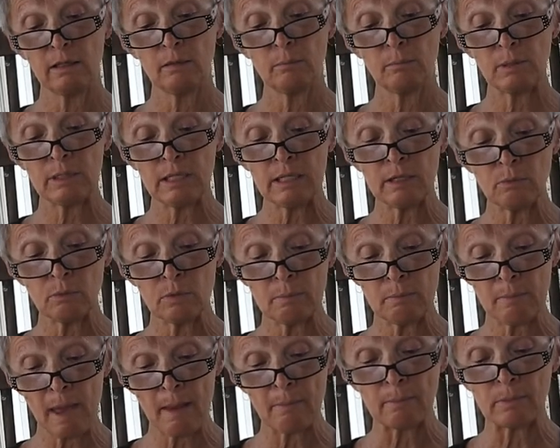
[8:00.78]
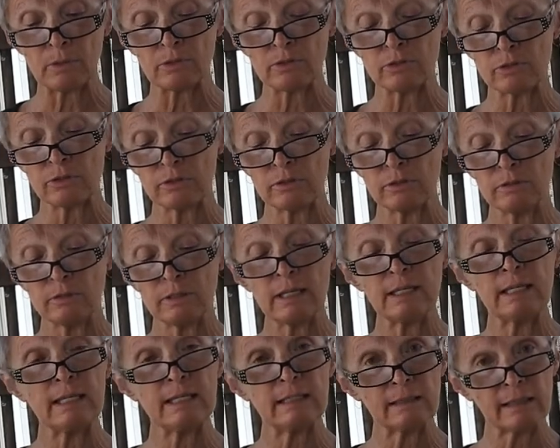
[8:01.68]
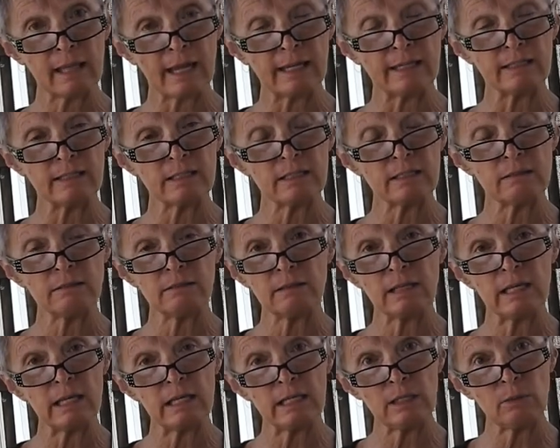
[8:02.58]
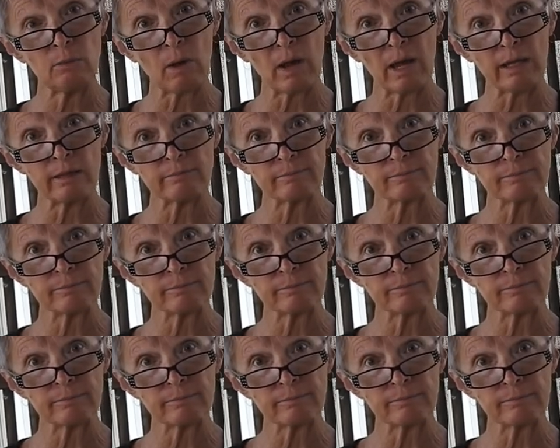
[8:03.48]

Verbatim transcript: but he remembers that he liked it anyway.